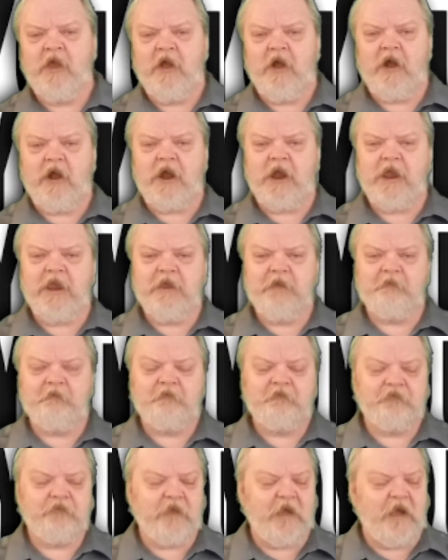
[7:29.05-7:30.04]
All right?
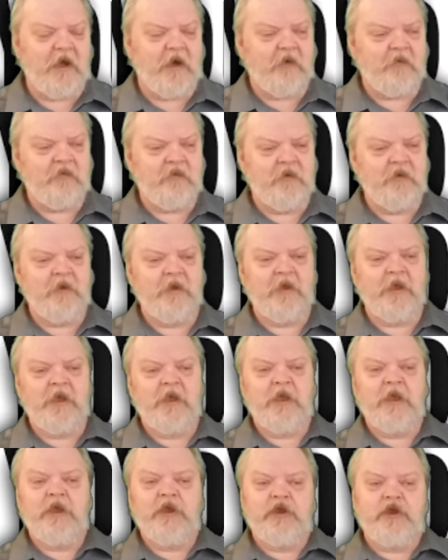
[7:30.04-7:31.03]
Now,
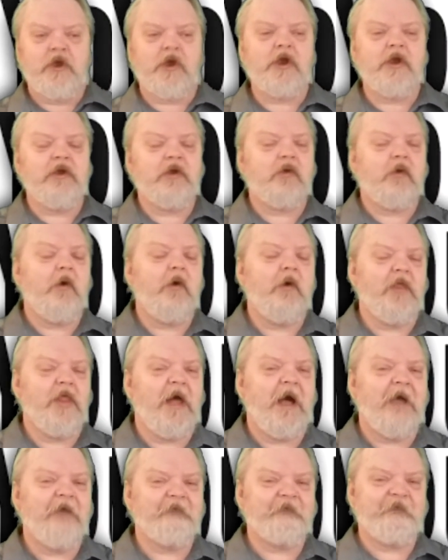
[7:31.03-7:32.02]
you're going to grow a
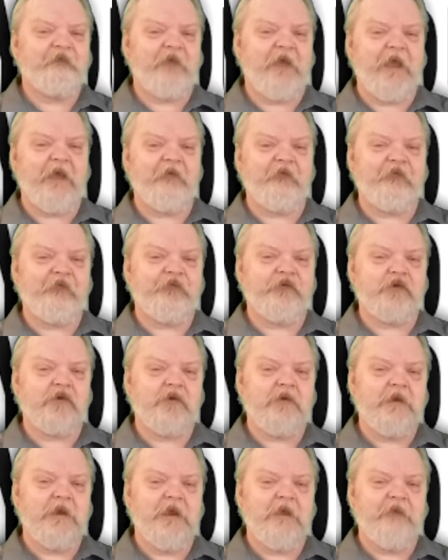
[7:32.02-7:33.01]
lot
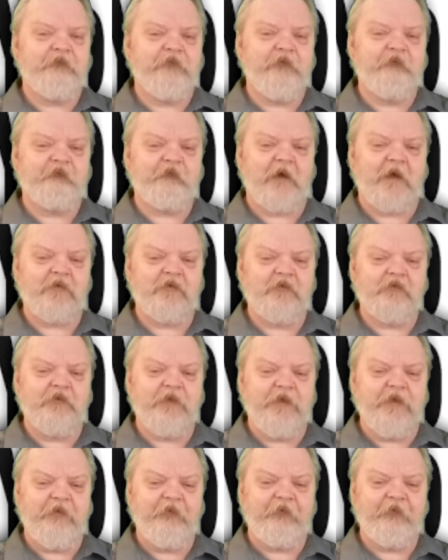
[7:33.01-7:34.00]
faster if you follow
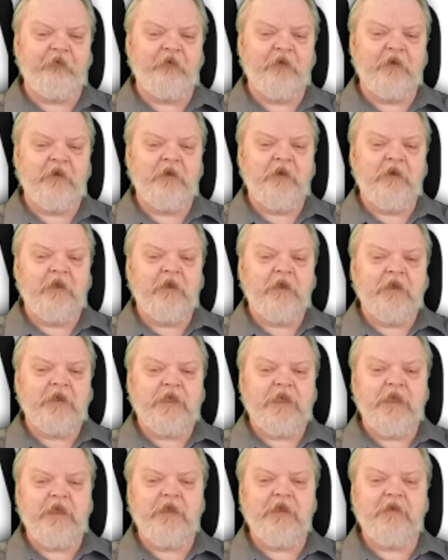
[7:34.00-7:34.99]
these
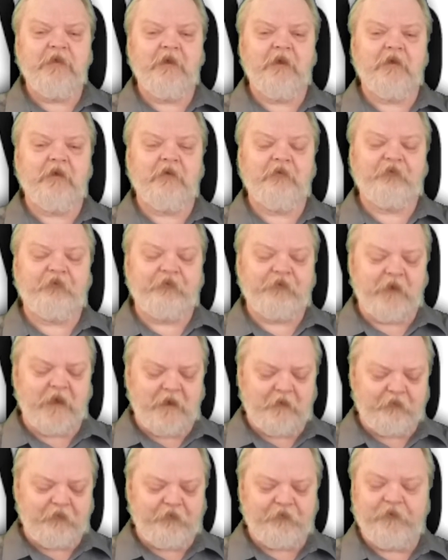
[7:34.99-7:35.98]
key
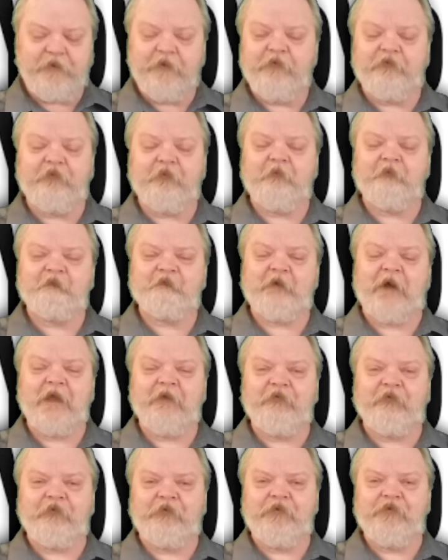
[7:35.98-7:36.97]
steps, these
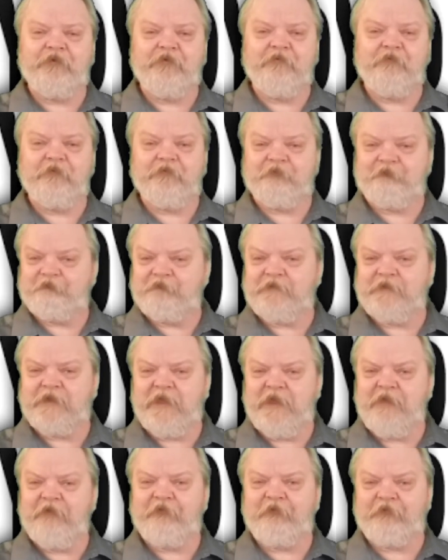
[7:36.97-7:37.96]
5
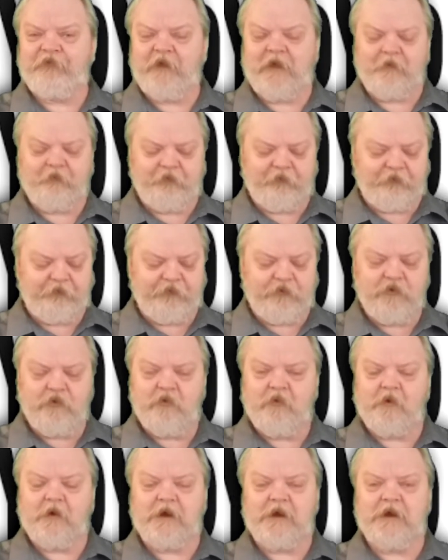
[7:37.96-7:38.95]
key steps
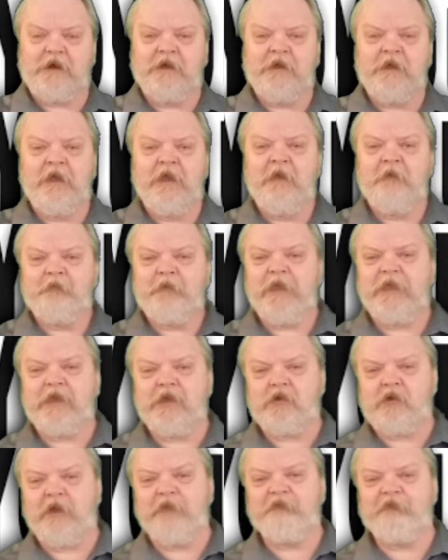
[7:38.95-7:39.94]
to making
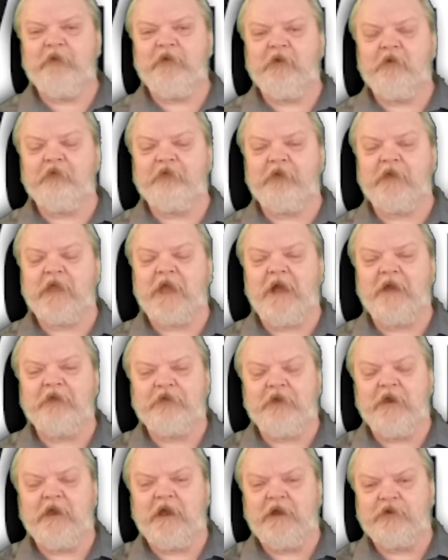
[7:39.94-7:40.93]
great videos and
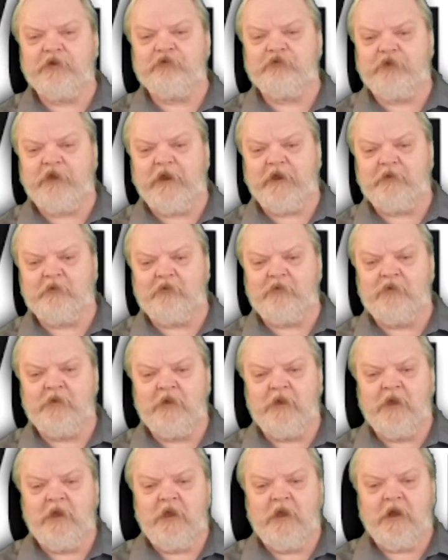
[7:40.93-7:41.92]
content on your channel.
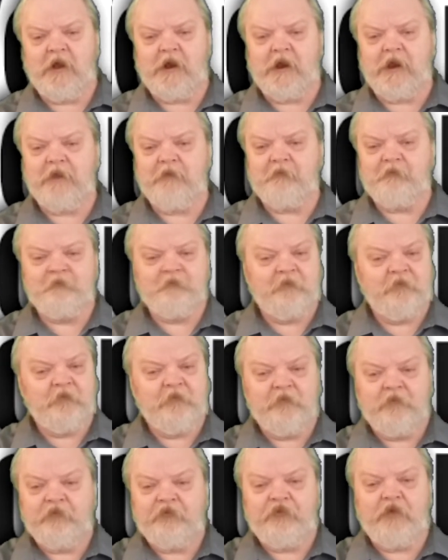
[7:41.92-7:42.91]
All right?
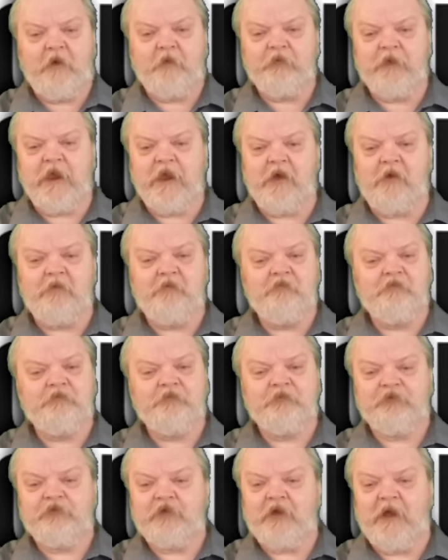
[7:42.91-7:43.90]
Thumbnail,
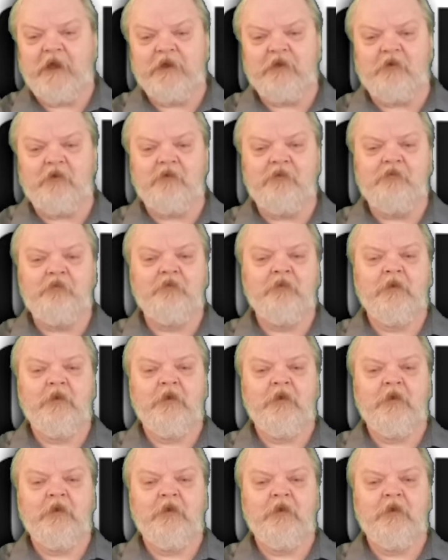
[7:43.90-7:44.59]
title,